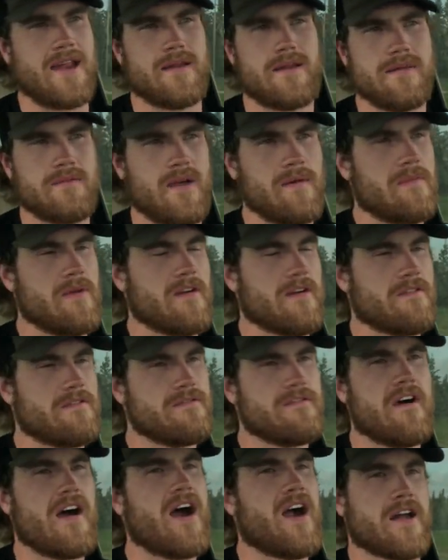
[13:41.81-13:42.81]
It might be
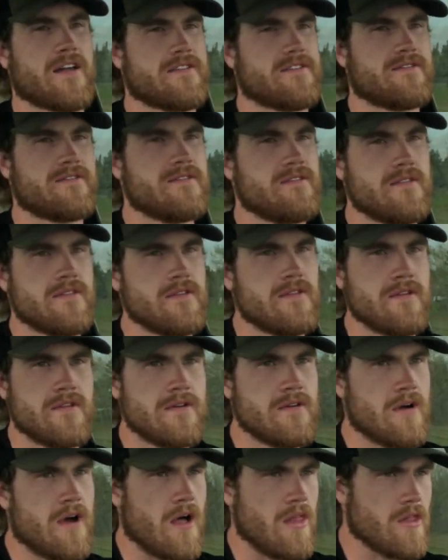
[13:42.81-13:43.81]
a fox.
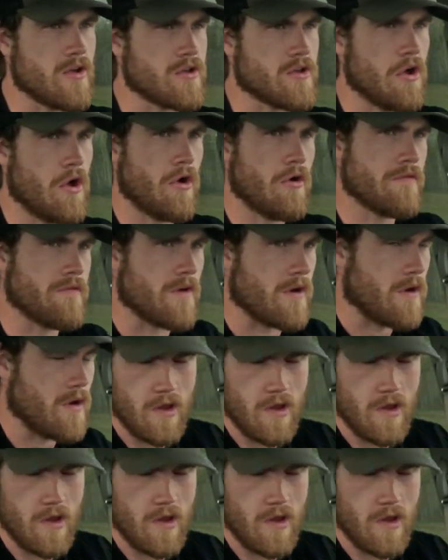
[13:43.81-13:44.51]
I'll look over,